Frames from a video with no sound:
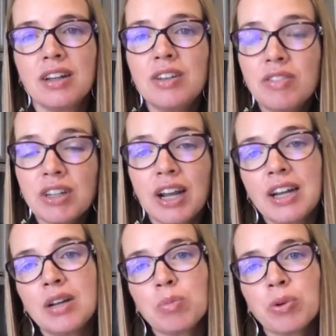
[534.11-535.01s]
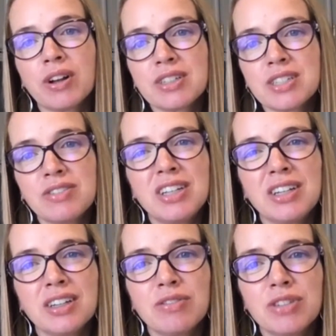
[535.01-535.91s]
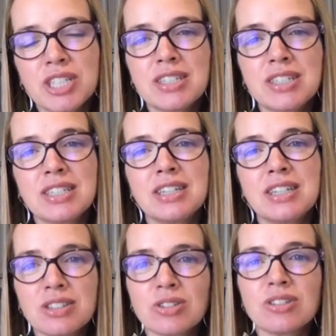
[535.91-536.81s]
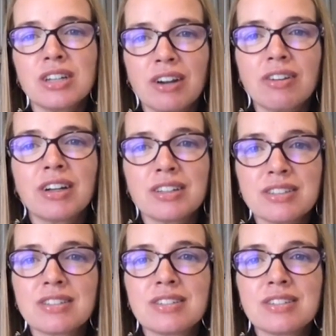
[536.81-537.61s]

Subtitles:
even gaining productivity and efficiency in certain areas.